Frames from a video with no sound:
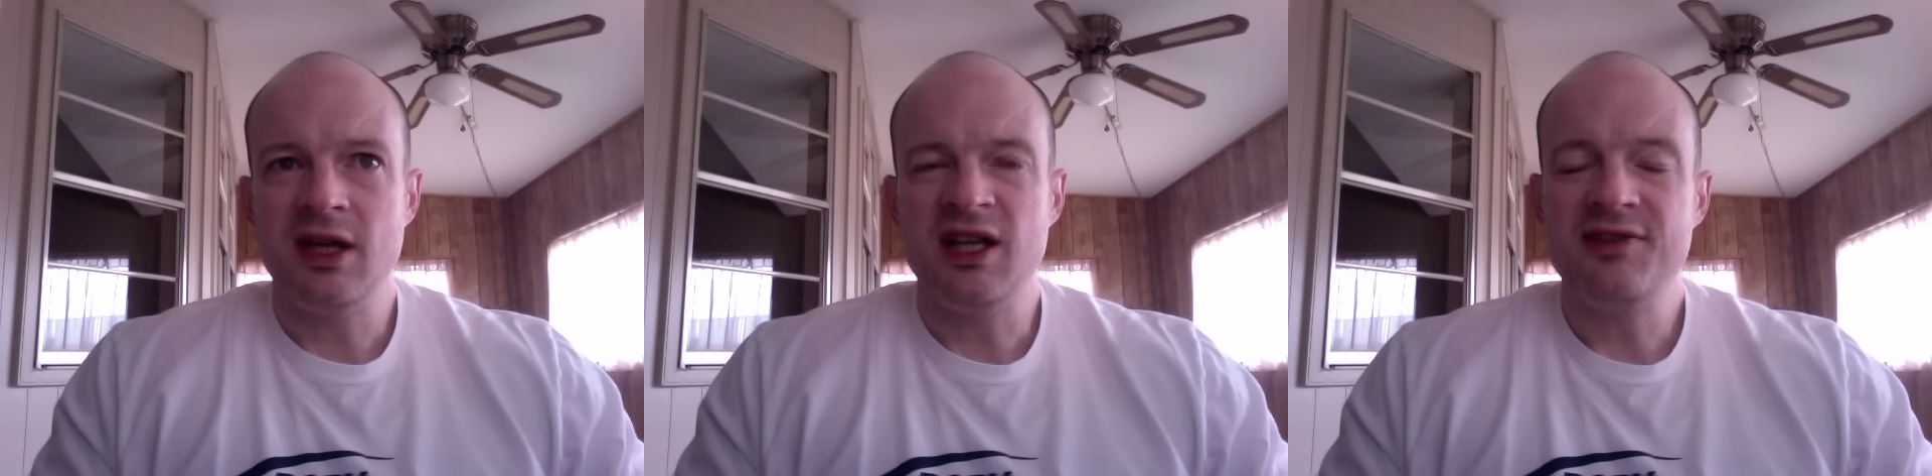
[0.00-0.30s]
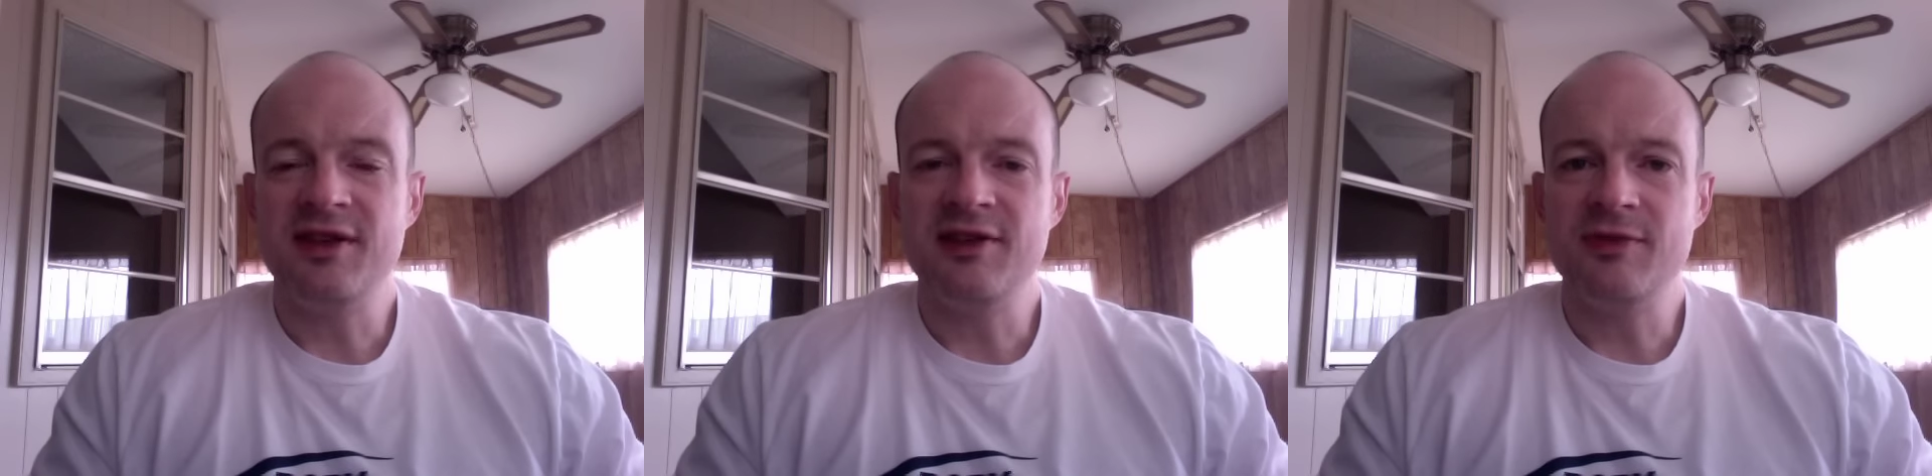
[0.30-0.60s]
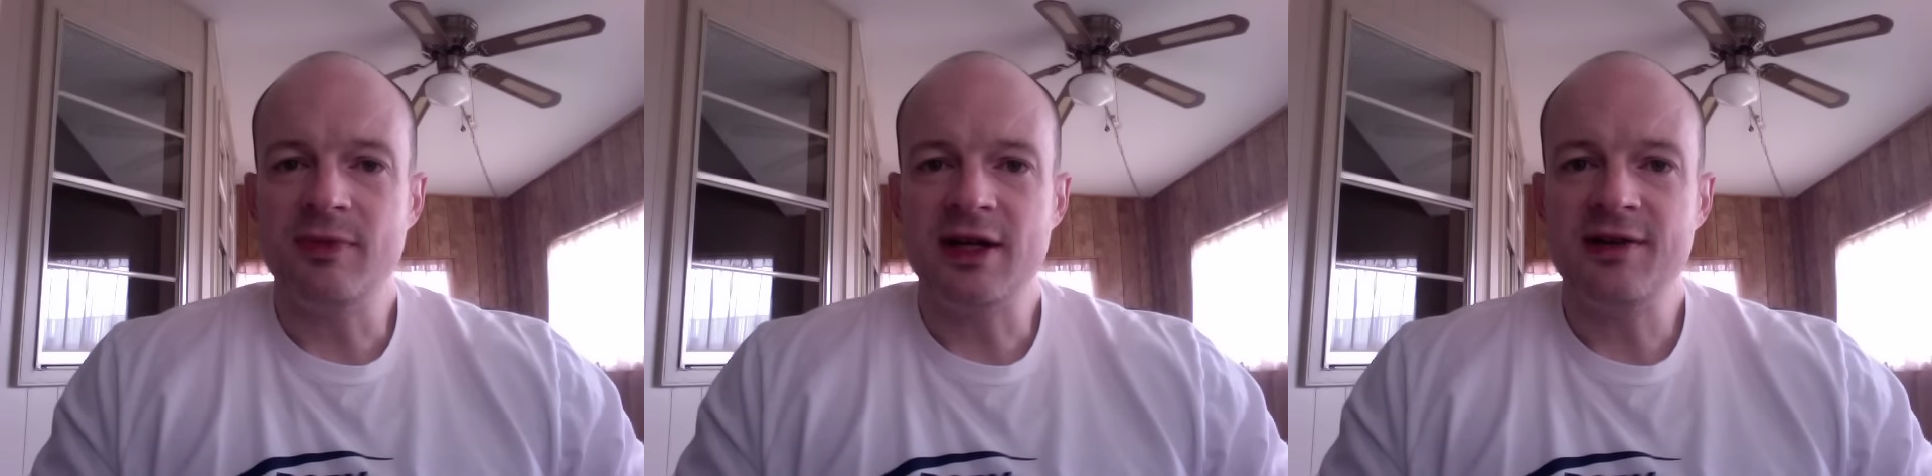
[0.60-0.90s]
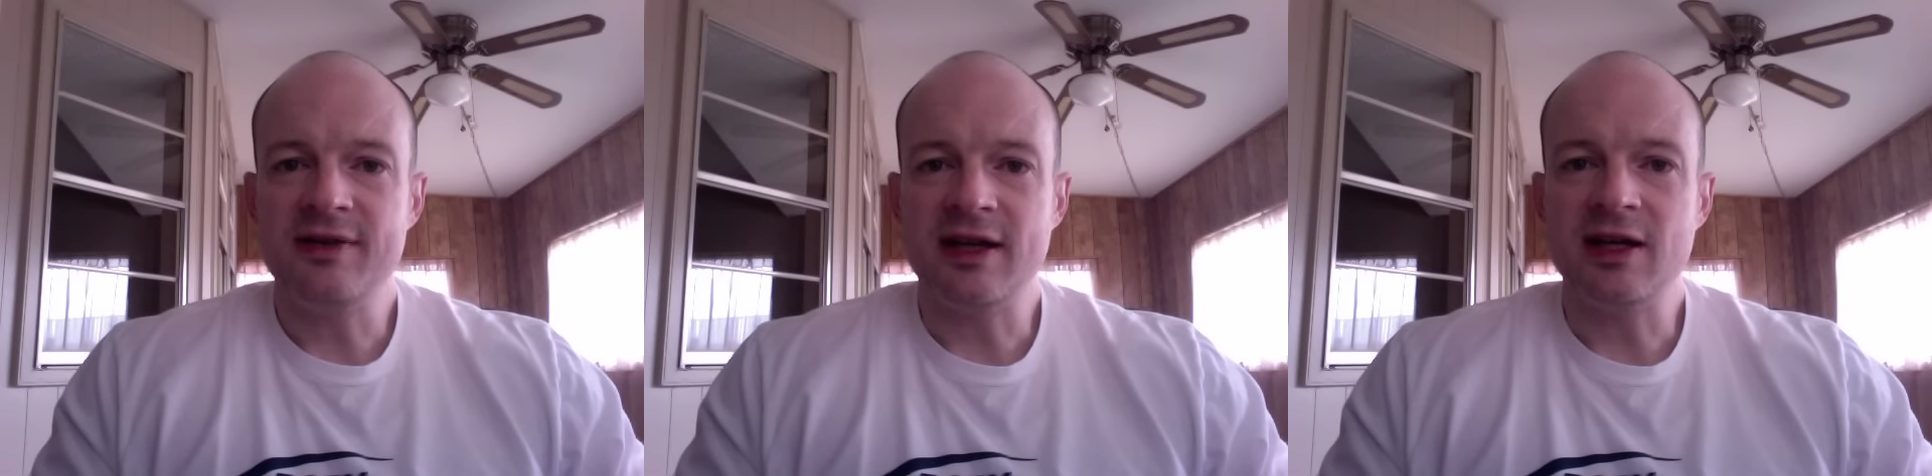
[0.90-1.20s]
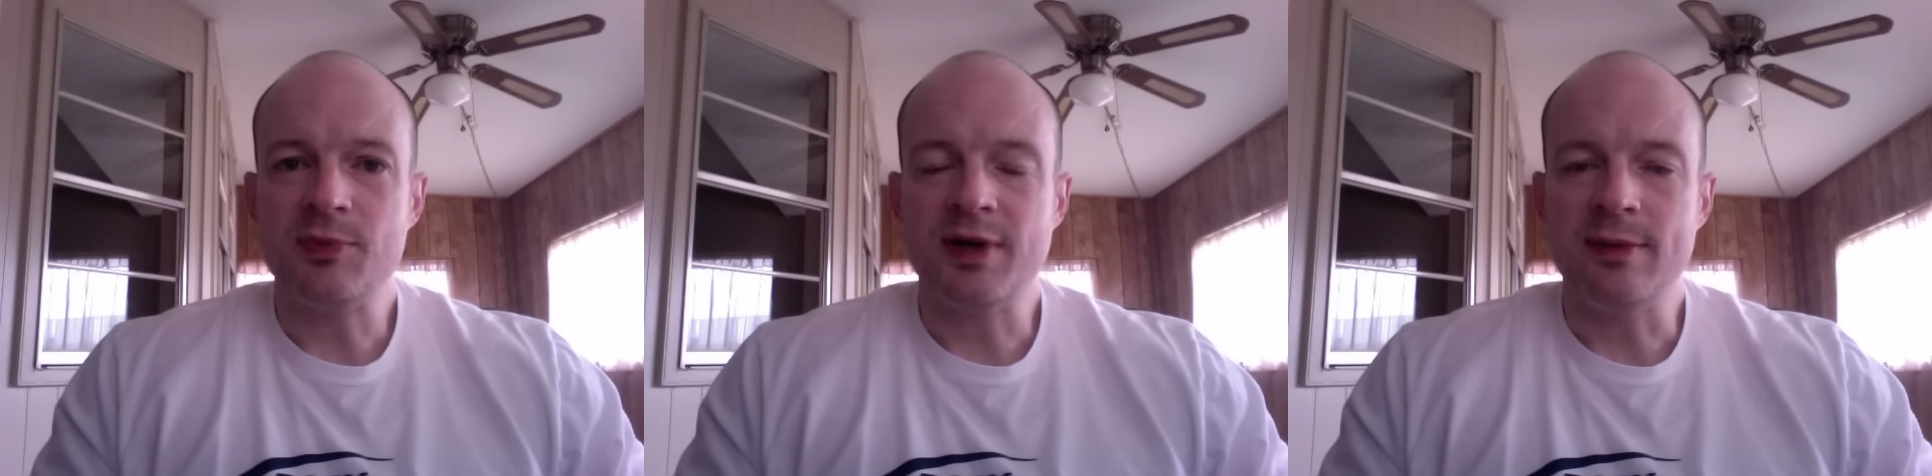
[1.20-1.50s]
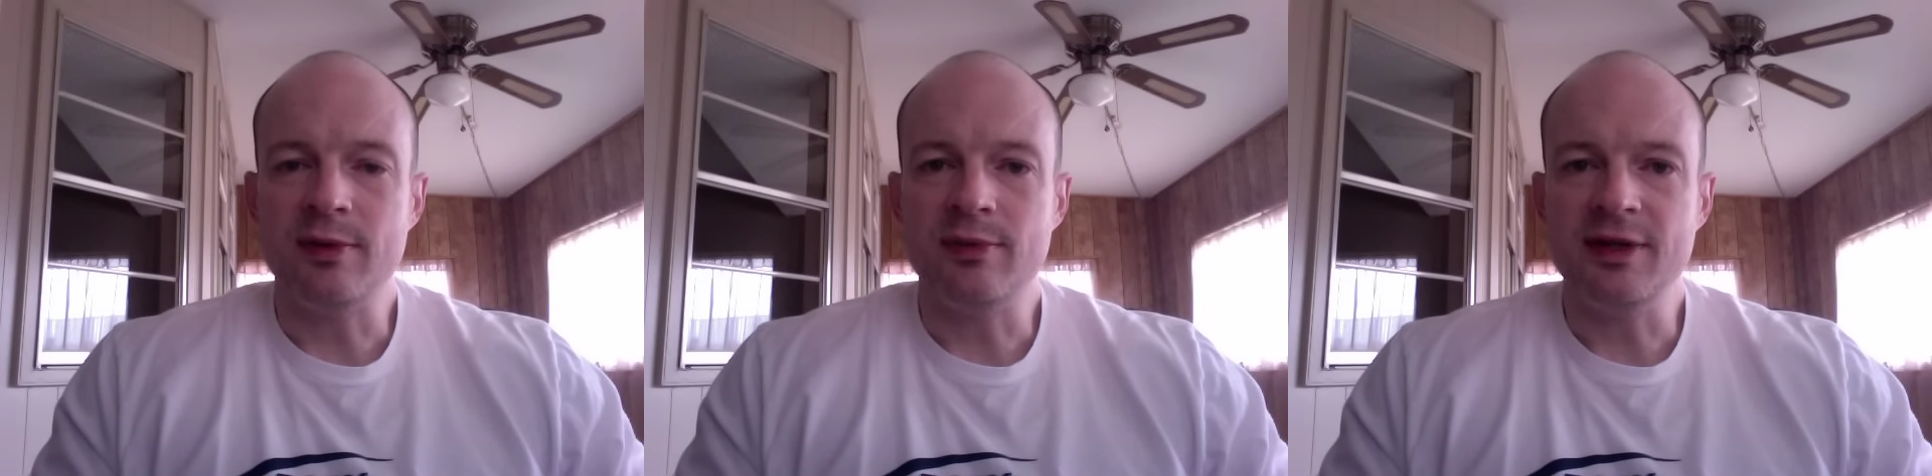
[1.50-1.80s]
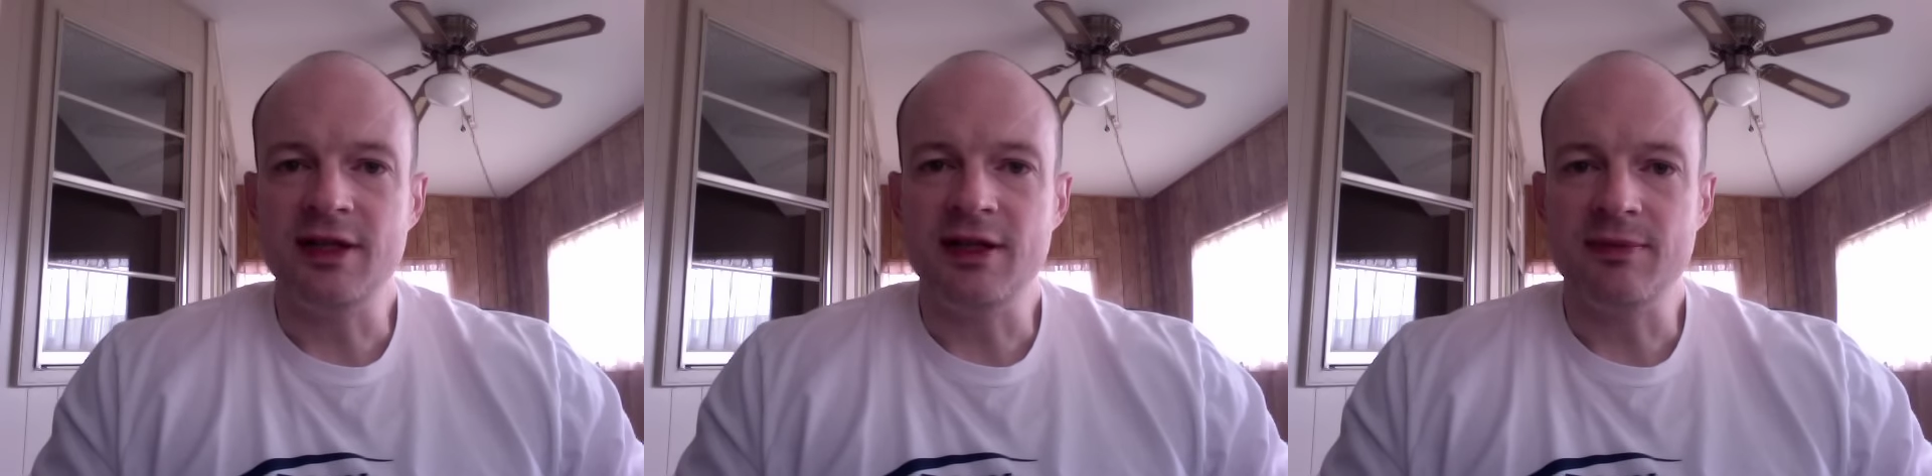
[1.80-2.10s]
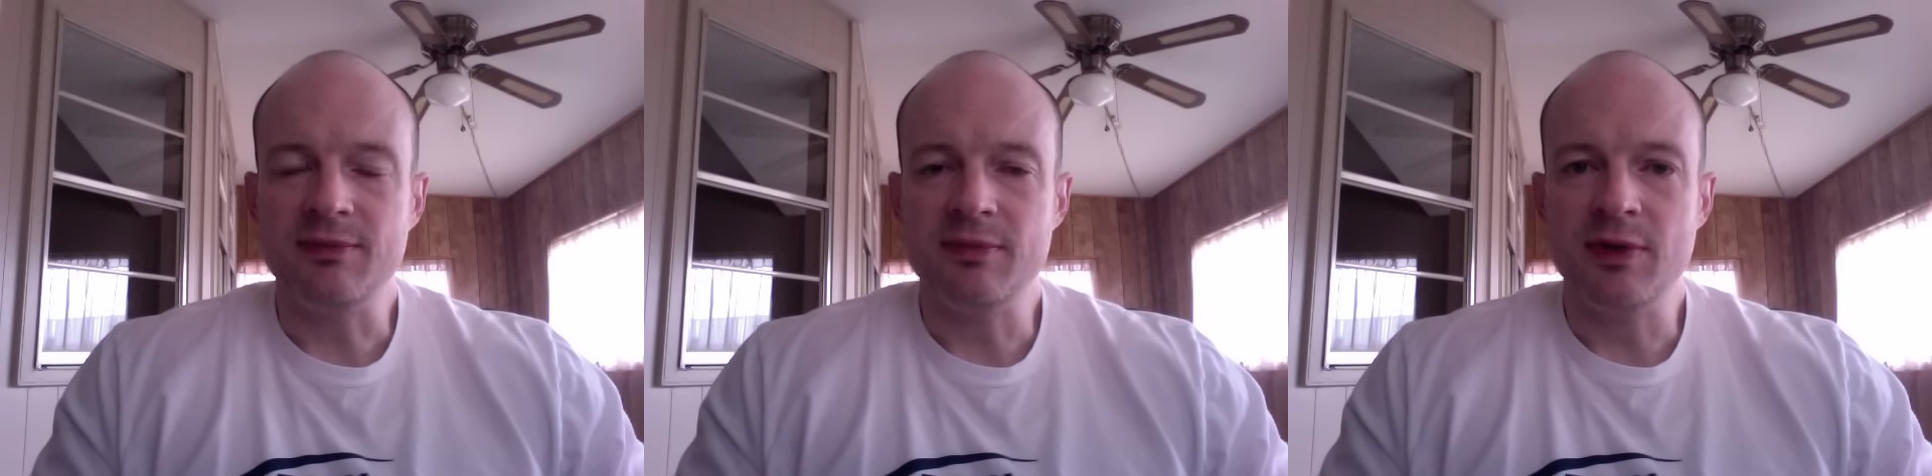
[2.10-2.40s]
6 months, I could probably